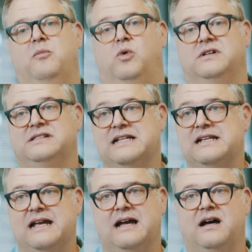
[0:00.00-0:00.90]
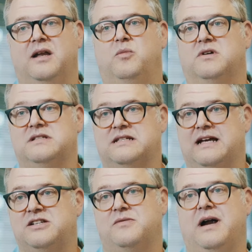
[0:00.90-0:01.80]
We'll sit down and we'll
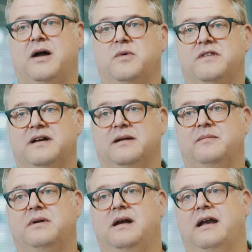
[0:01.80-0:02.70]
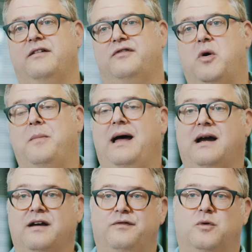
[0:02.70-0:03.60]
sketch around with them, kind of go
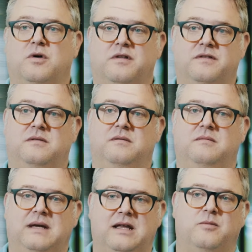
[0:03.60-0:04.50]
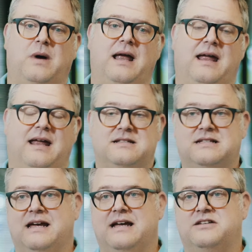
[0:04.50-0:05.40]
back and forth, either by hand
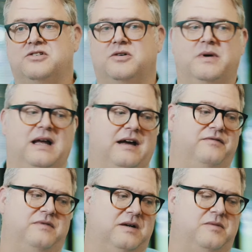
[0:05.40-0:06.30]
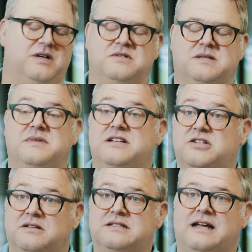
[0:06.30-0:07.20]
sketch or we do some
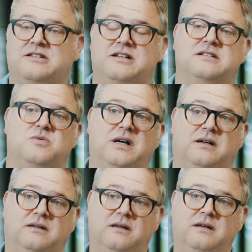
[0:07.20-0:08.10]
digital sketching as well.